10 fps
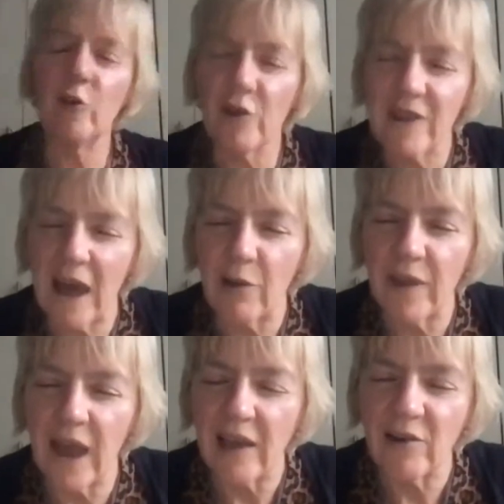you cut out
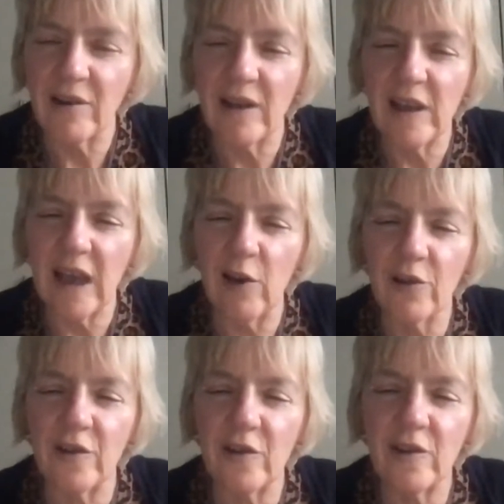there. I couldn't, I
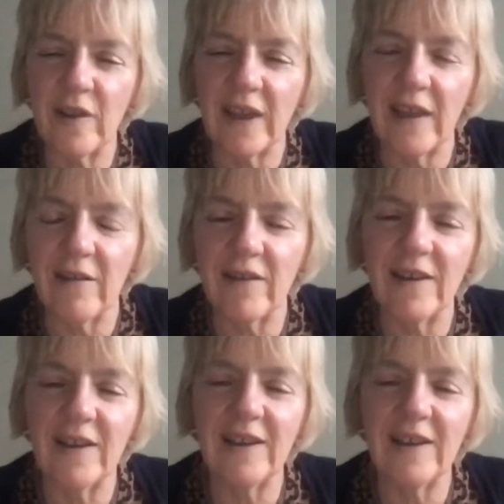lost this thing.